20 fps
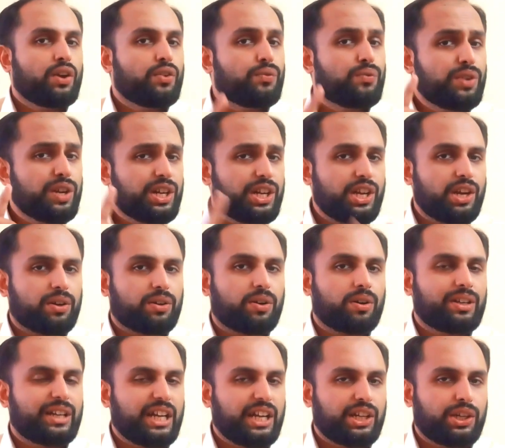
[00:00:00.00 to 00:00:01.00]

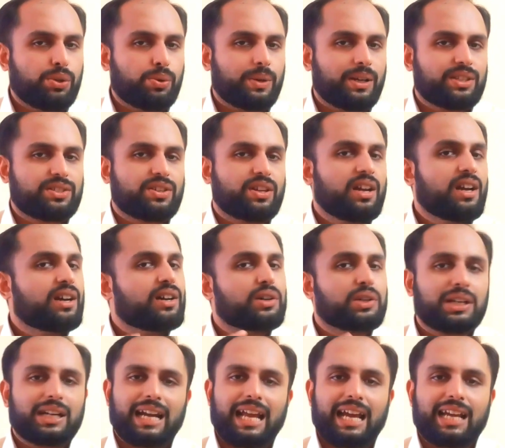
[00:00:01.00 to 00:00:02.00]
Videocon D2H,
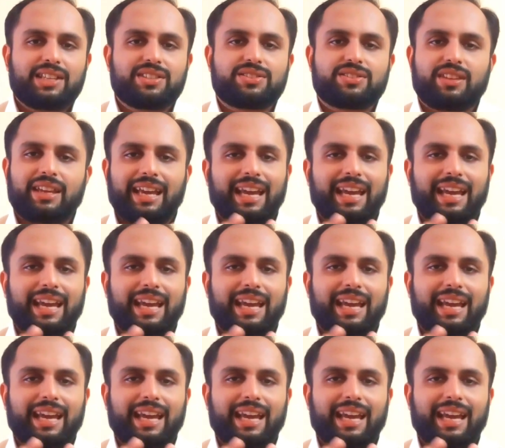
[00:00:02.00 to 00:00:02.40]
Reliance,